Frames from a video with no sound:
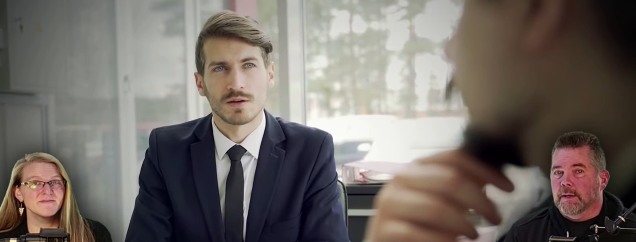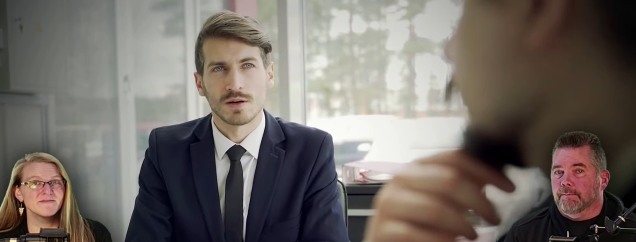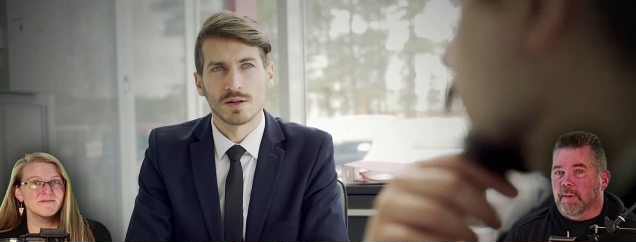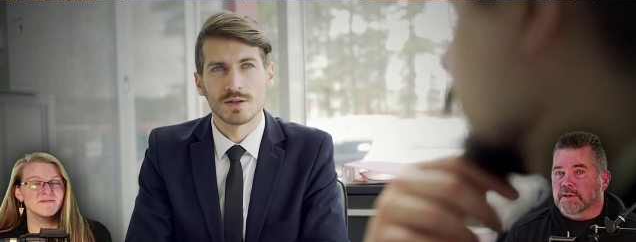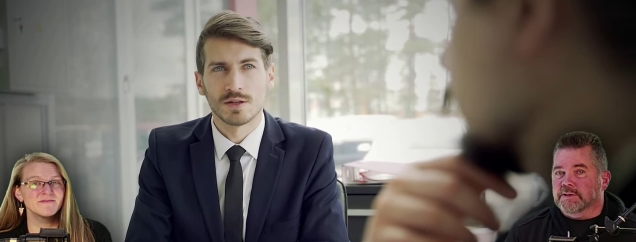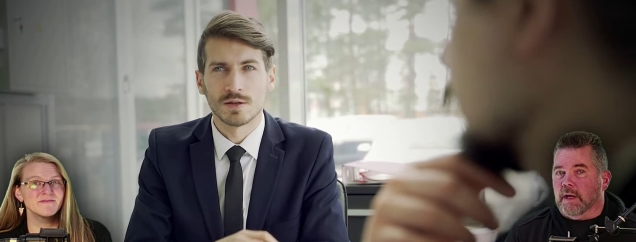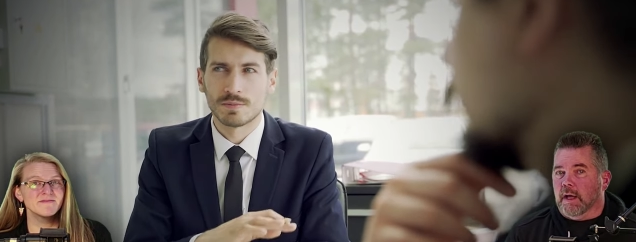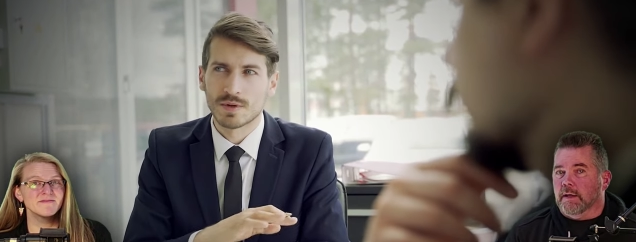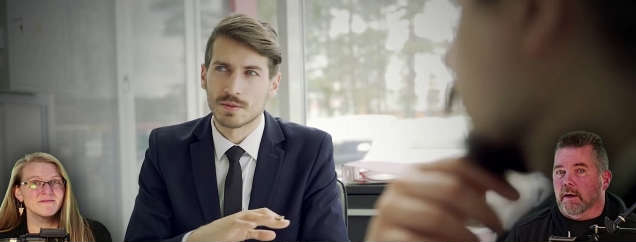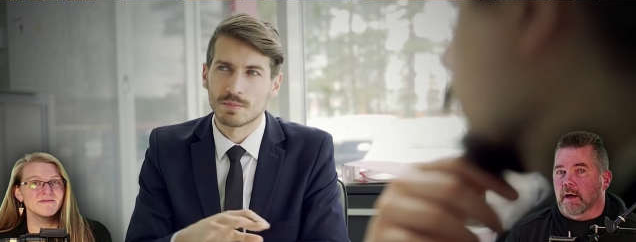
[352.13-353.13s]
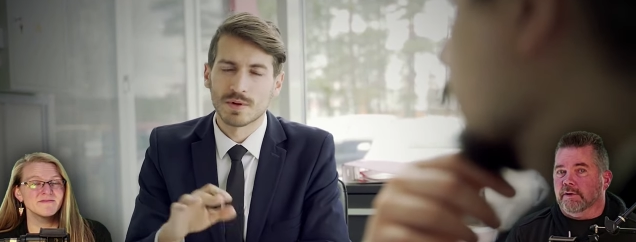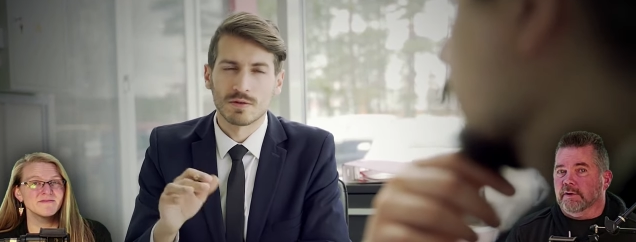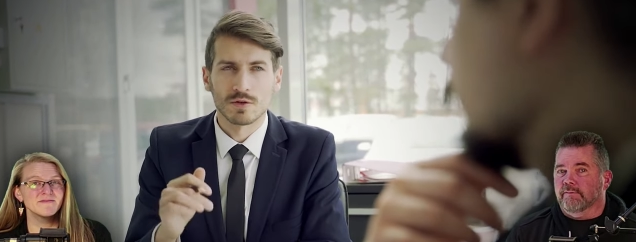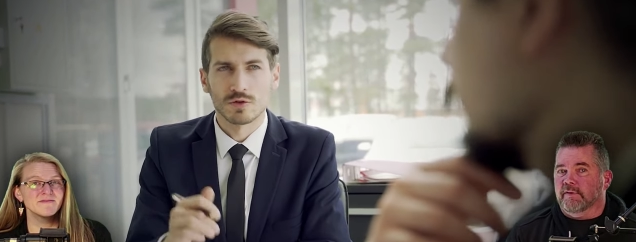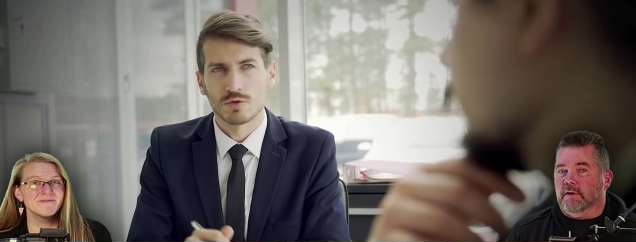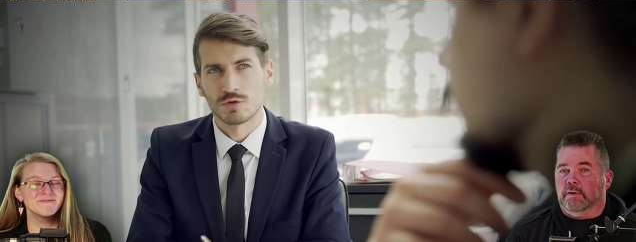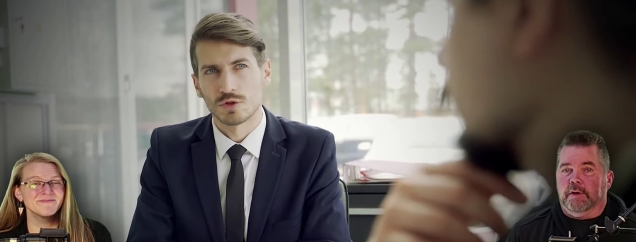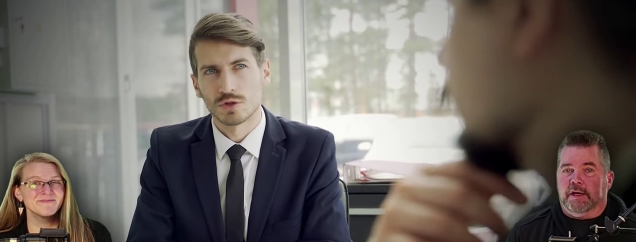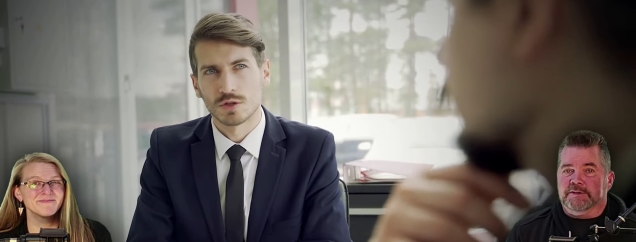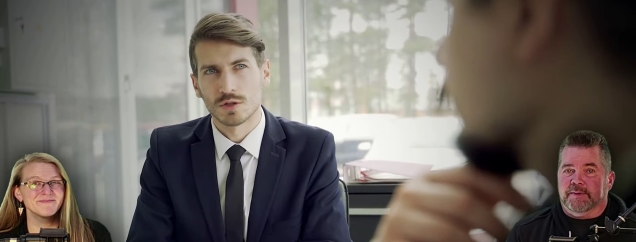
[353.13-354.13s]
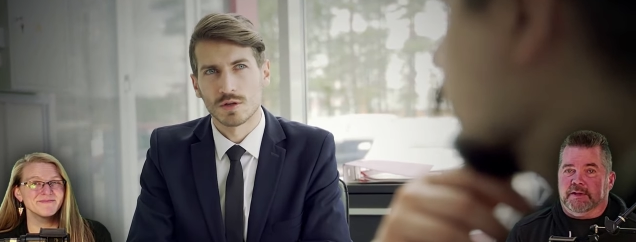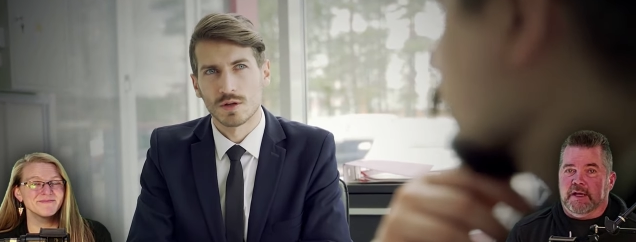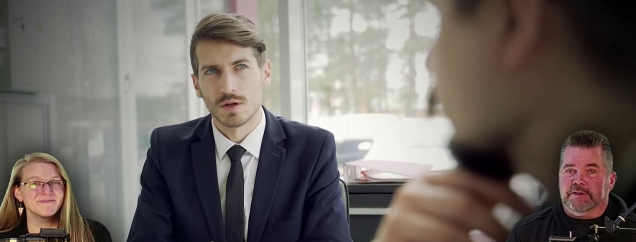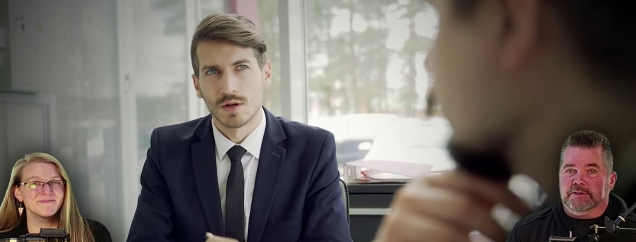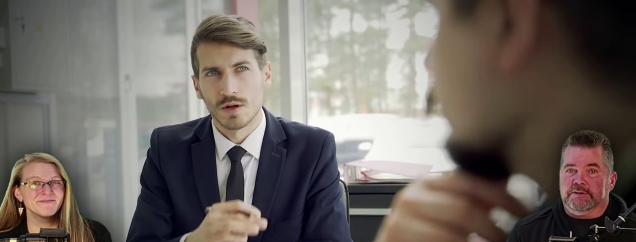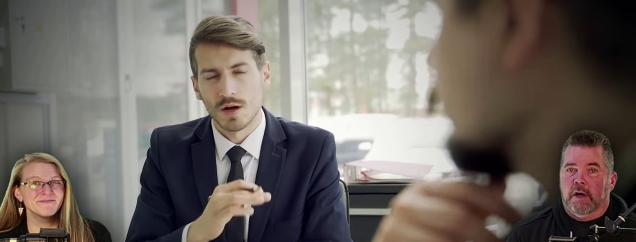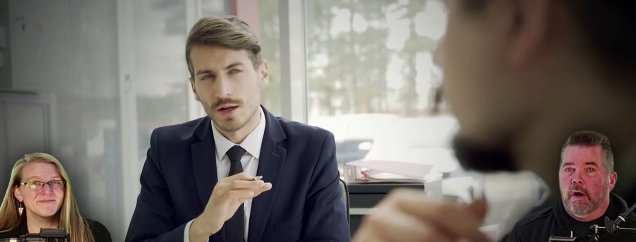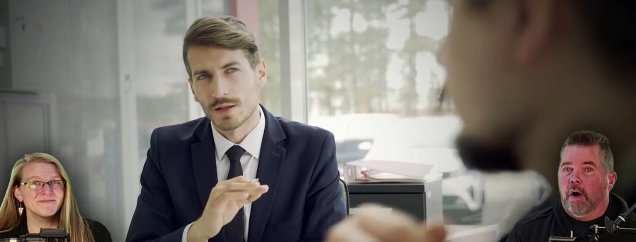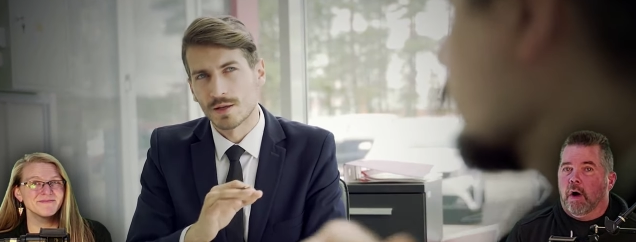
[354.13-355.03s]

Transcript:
Speaker 1: budget, and long term vehicle expectations.